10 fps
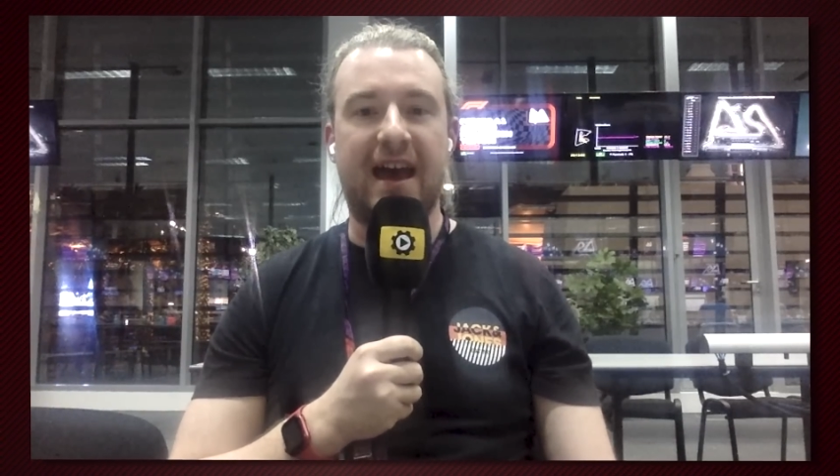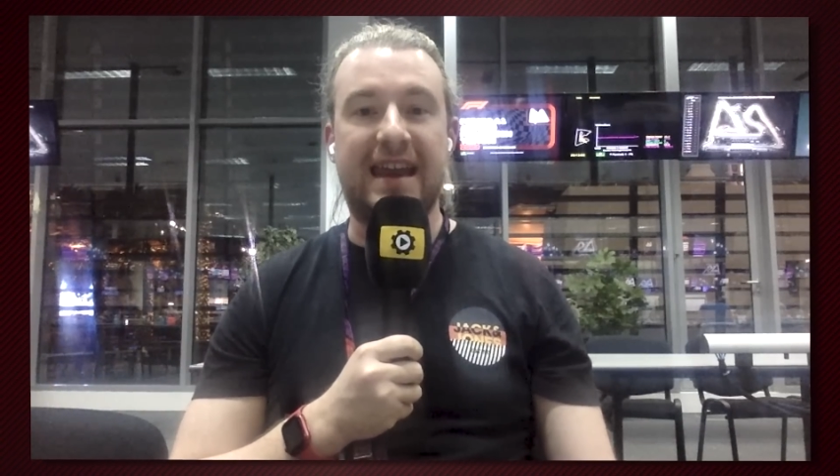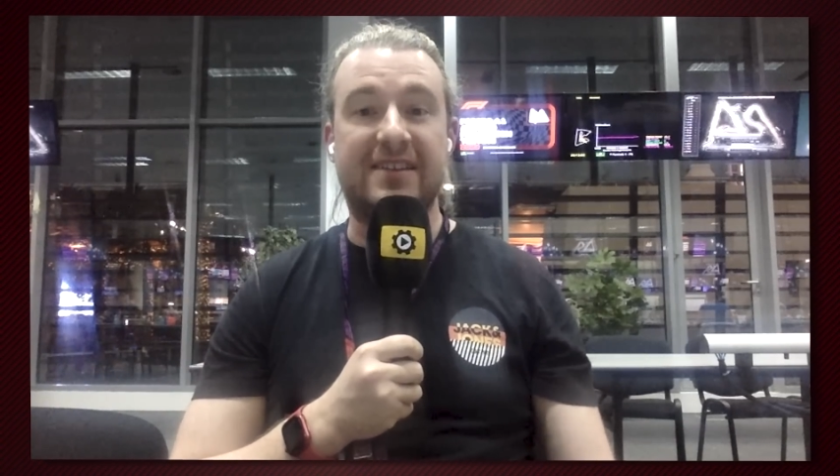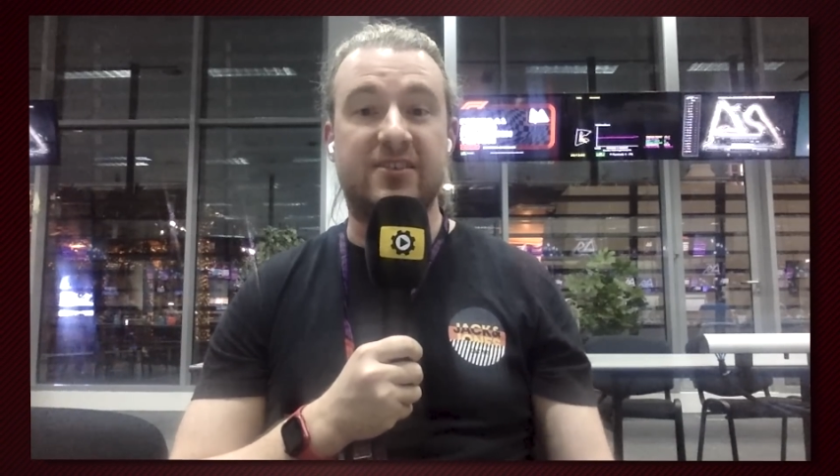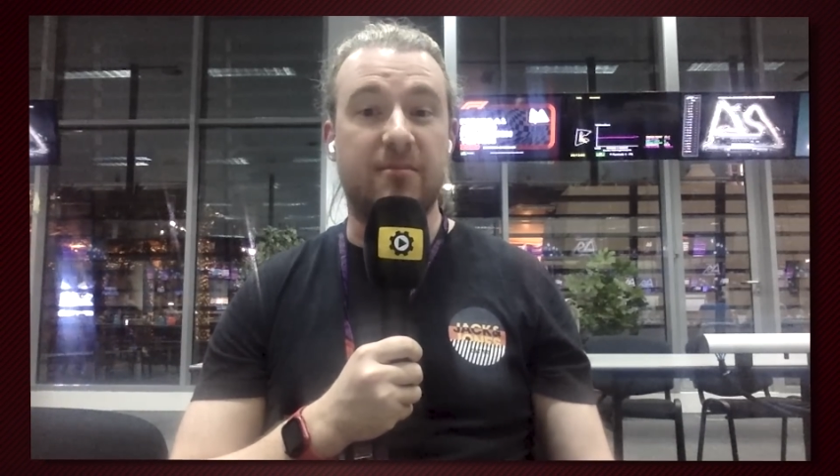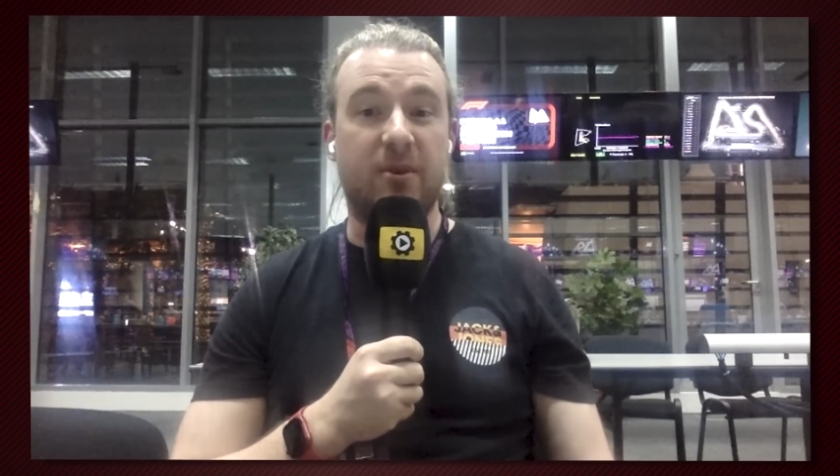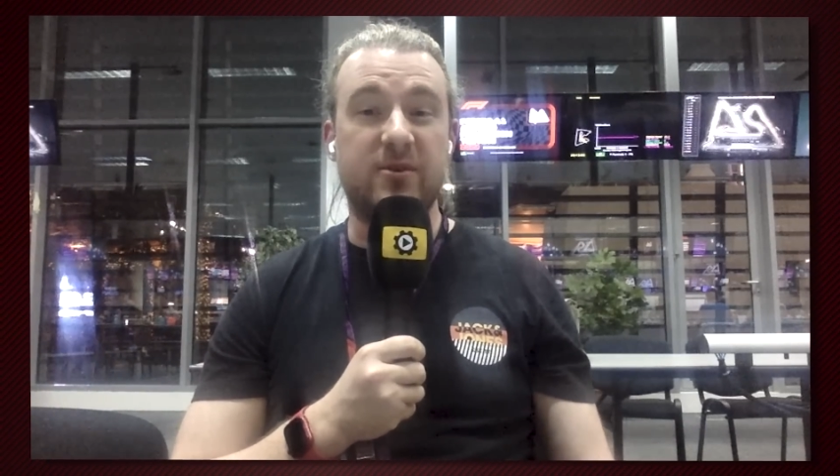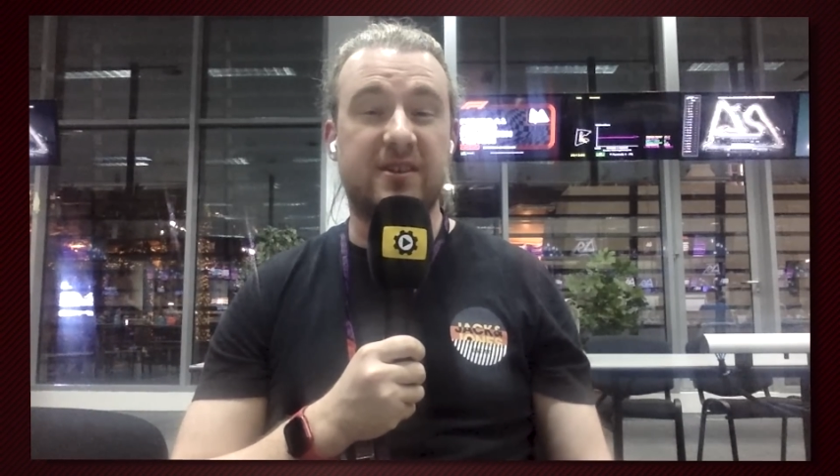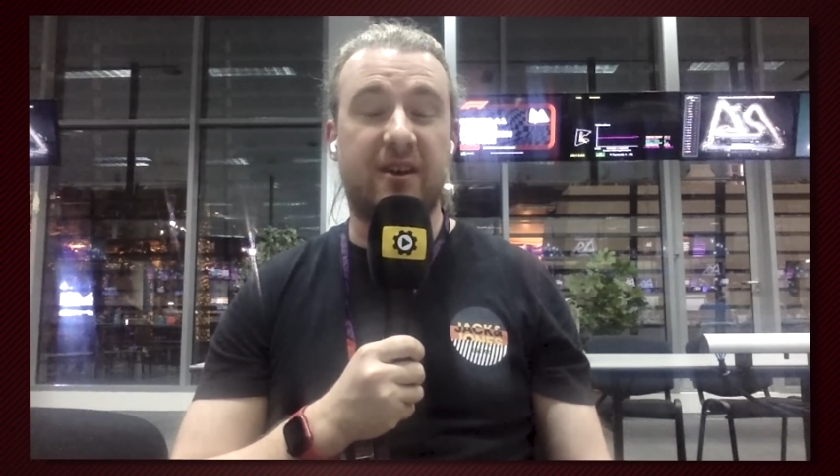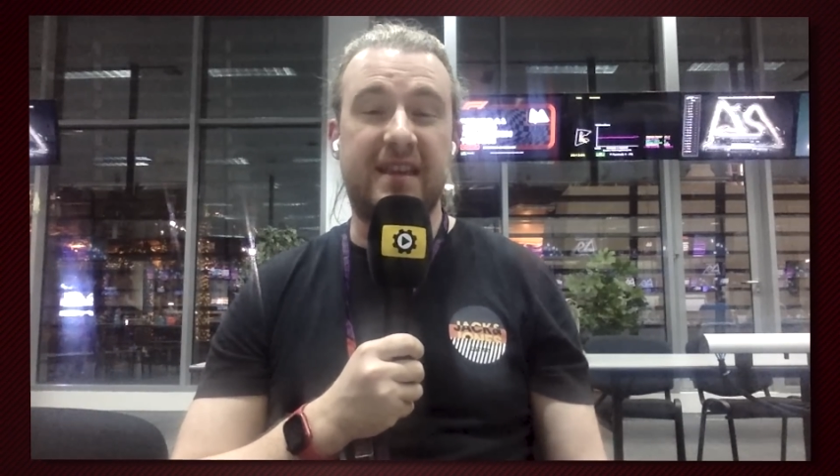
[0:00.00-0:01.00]
late on, but
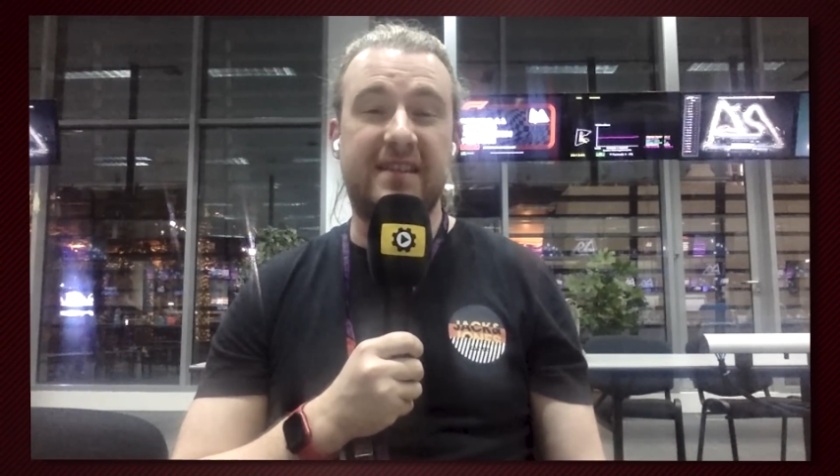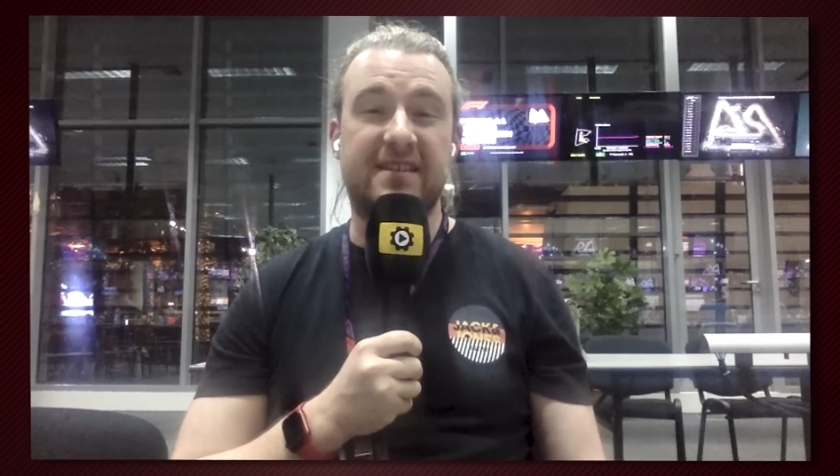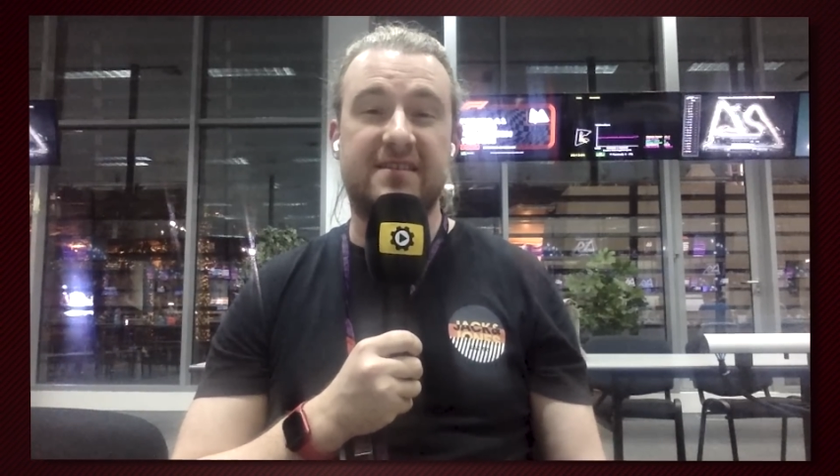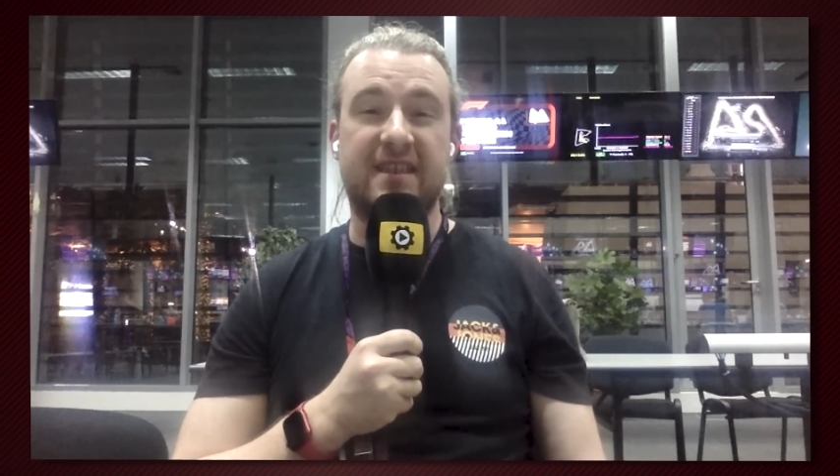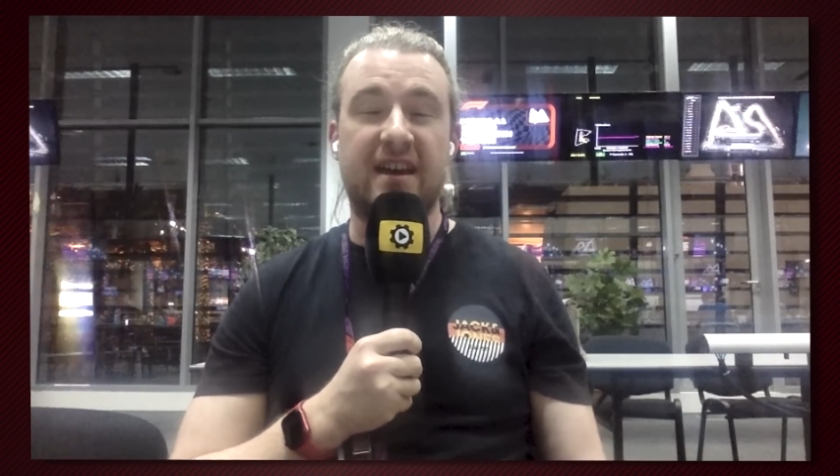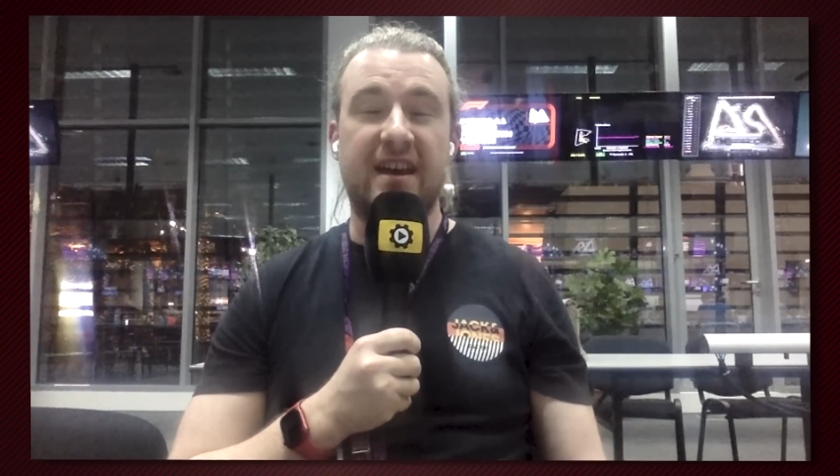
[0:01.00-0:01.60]
also I think just the